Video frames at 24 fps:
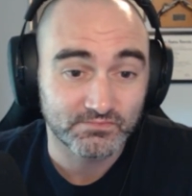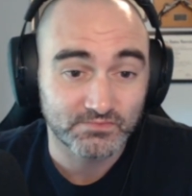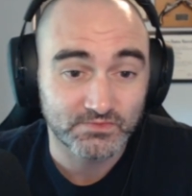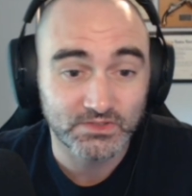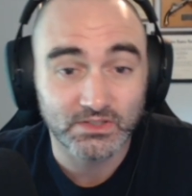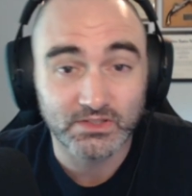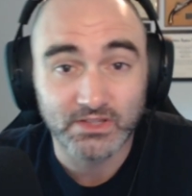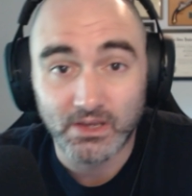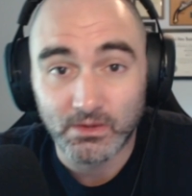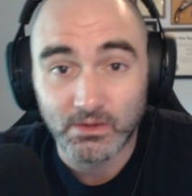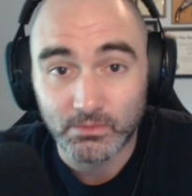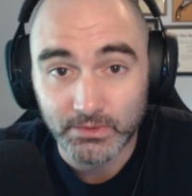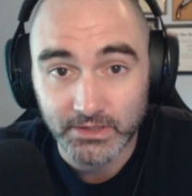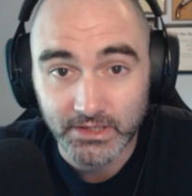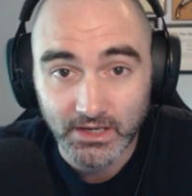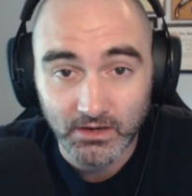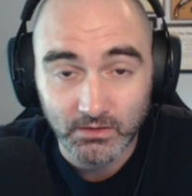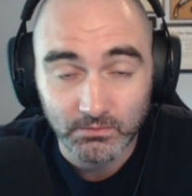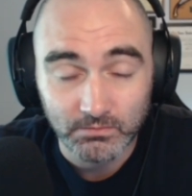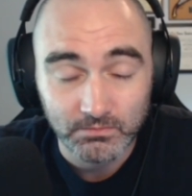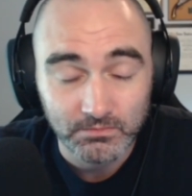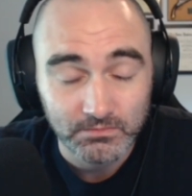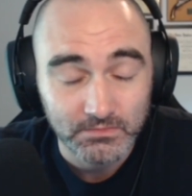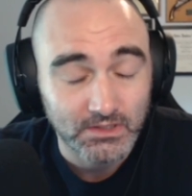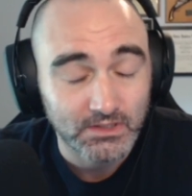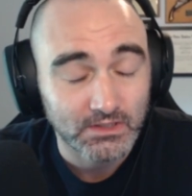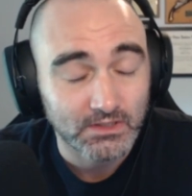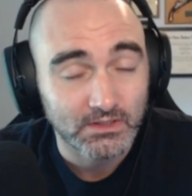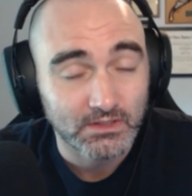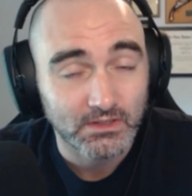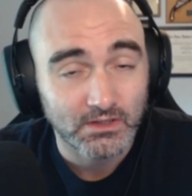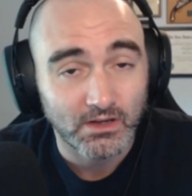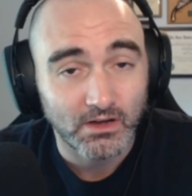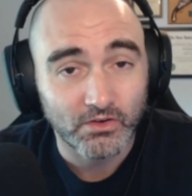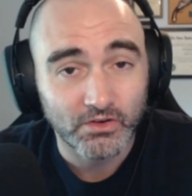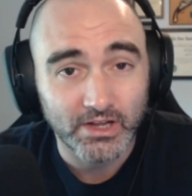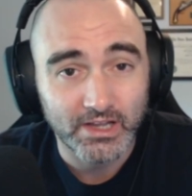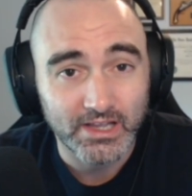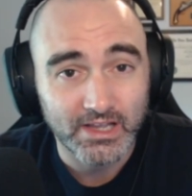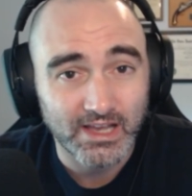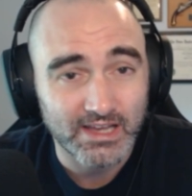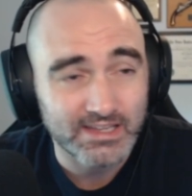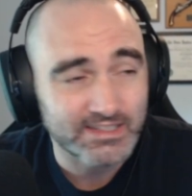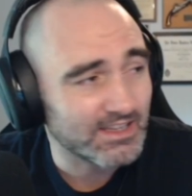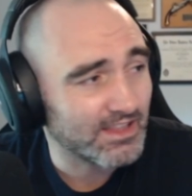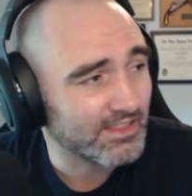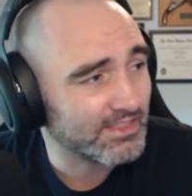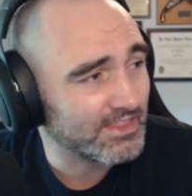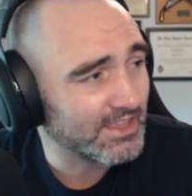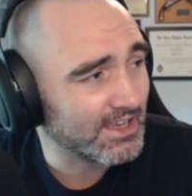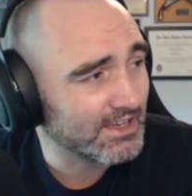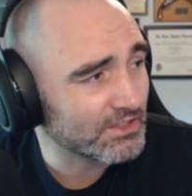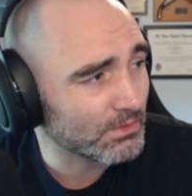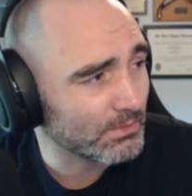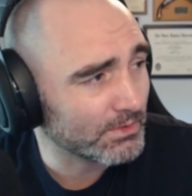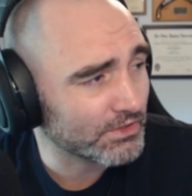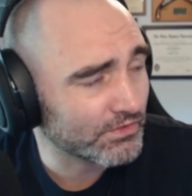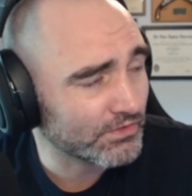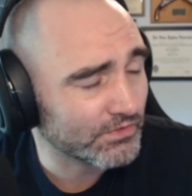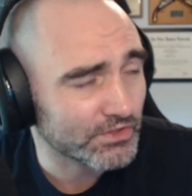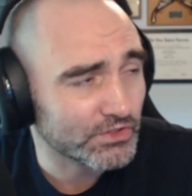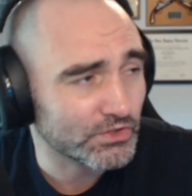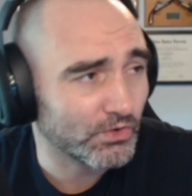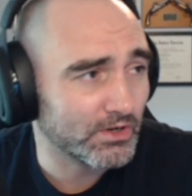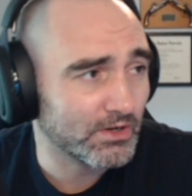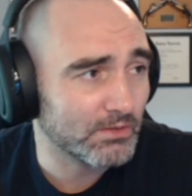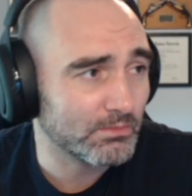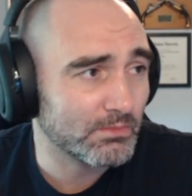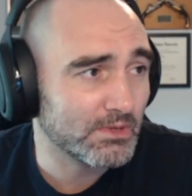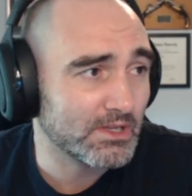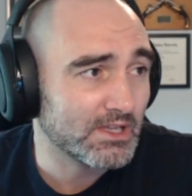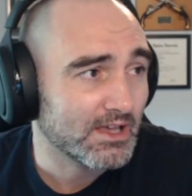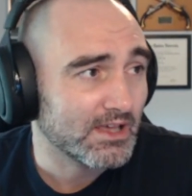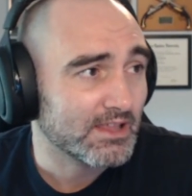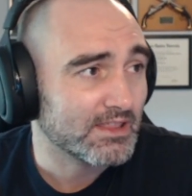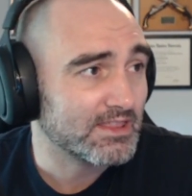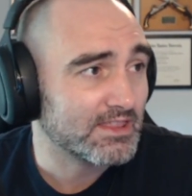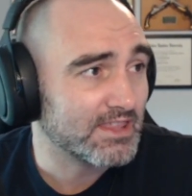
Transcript: So there we go. All right, guys, thanks so much for joining me.